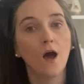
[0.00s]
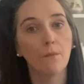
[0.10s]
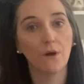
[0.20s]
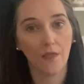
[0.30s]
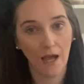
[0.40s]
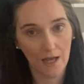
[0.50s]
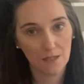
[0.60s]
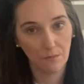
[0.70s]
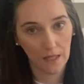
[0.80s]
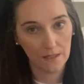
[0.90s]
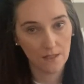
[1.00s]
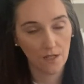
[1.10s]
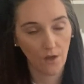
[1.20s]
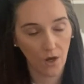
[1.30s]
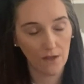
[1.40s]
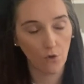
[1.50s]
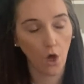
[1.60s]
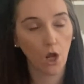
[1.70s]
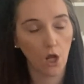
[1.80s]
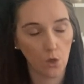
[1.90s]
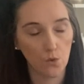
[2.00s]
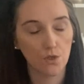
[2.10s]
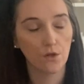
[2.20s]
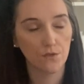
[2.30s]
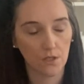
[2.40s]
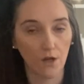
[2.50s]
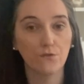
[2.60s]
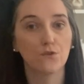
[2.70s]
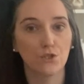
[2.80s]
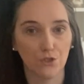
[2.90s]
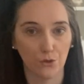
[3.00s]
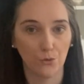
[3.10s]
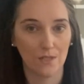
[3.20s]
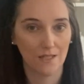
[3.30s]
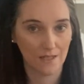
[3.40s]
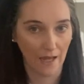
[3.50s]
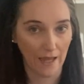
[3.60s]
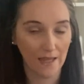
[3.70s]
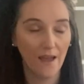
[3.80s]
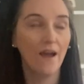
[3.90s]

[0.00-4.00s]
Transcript: But that has meant that I have got a load of stuff to do today.